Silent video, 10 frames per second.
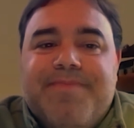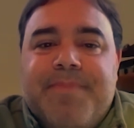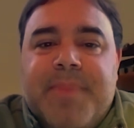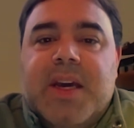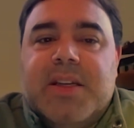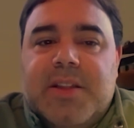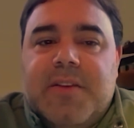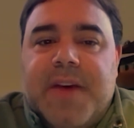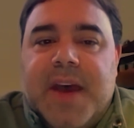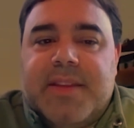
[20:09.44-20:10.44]
because of the
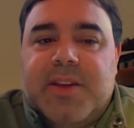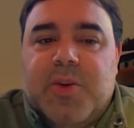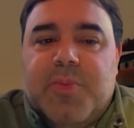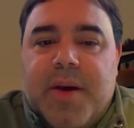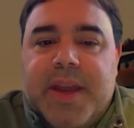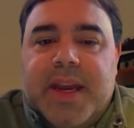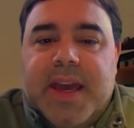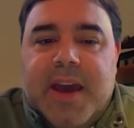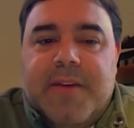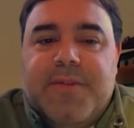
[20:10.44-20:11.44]
fact that you're probably going to
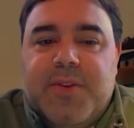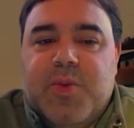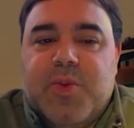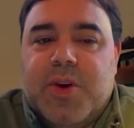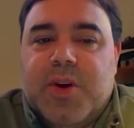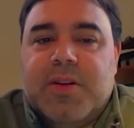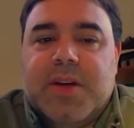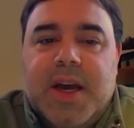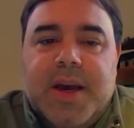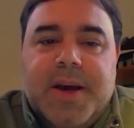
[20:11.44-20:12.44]
have
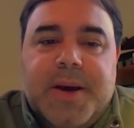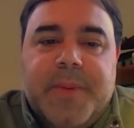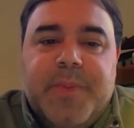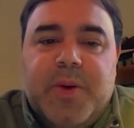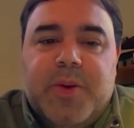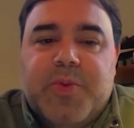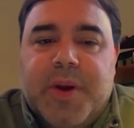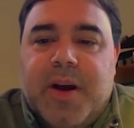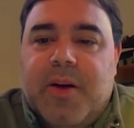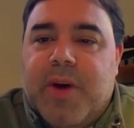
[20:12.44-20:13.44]
fewer,
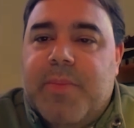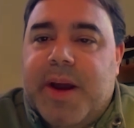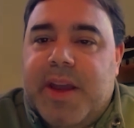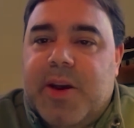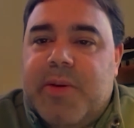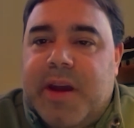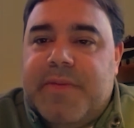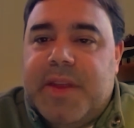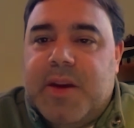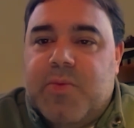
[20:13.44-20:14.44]
twin aisle wide body
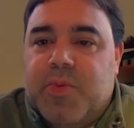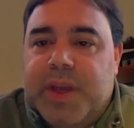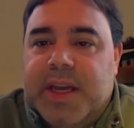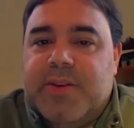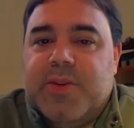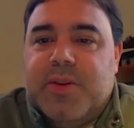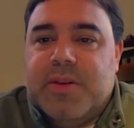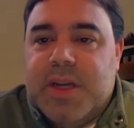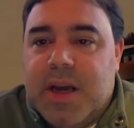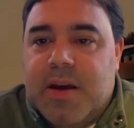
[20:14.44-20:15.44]
aircraft that
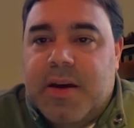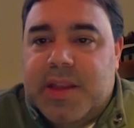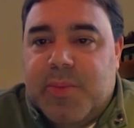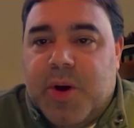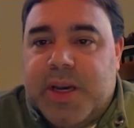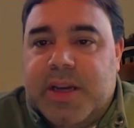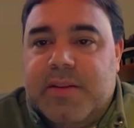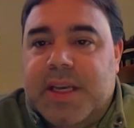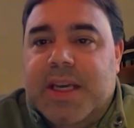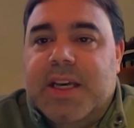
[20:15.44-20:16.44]
re-enter the market,
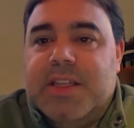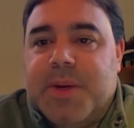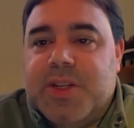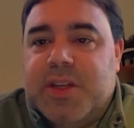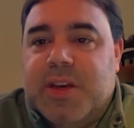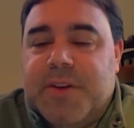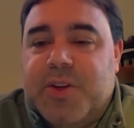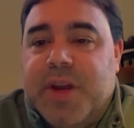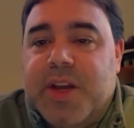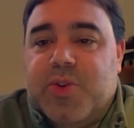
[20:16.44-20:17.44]
especially if
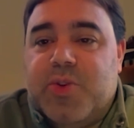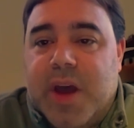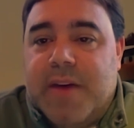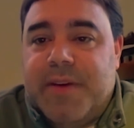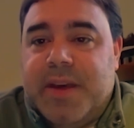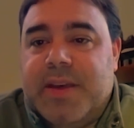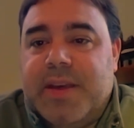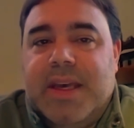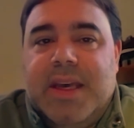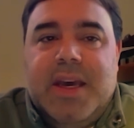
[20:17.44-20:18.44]
international traffic
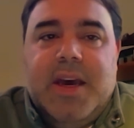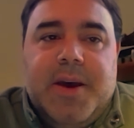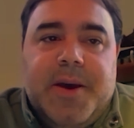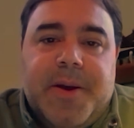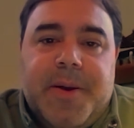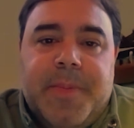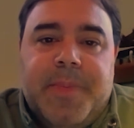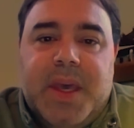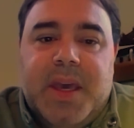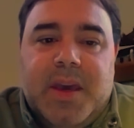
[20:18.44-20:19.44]

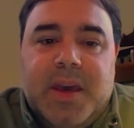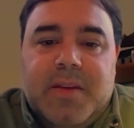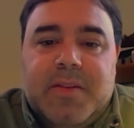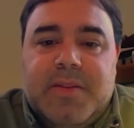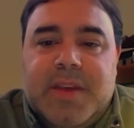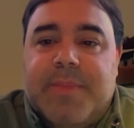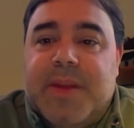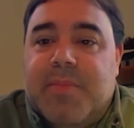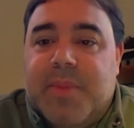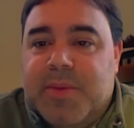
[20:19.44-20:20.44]
is kept
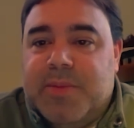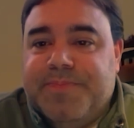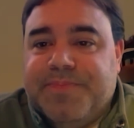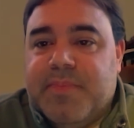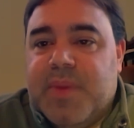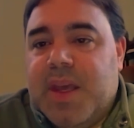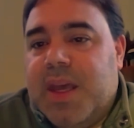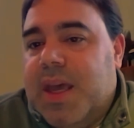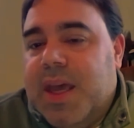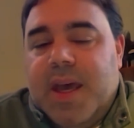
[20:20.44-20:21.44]
at a minimum.
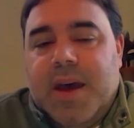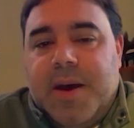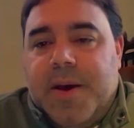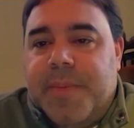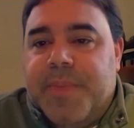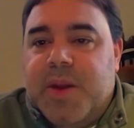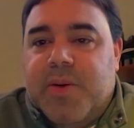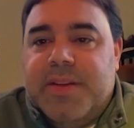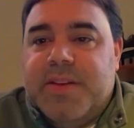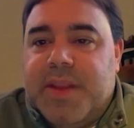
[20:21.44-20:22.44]

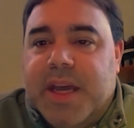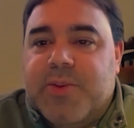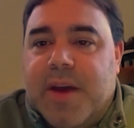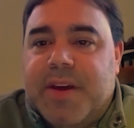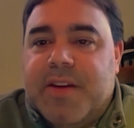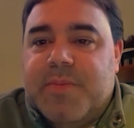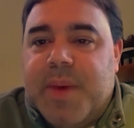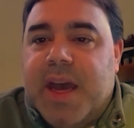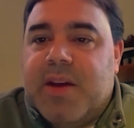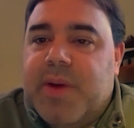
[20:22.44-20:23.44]
Until that traffic comes
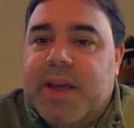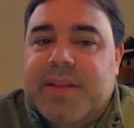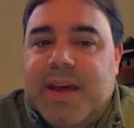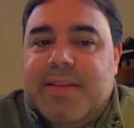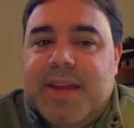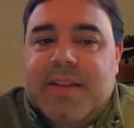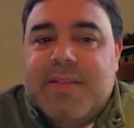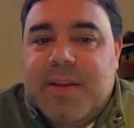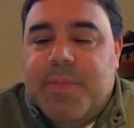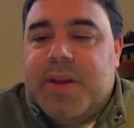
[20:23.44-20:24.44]
back, right?
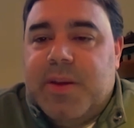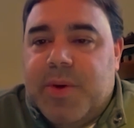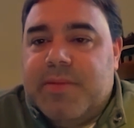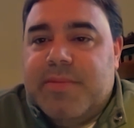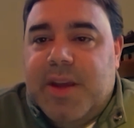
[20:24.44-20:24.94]
That's typically what the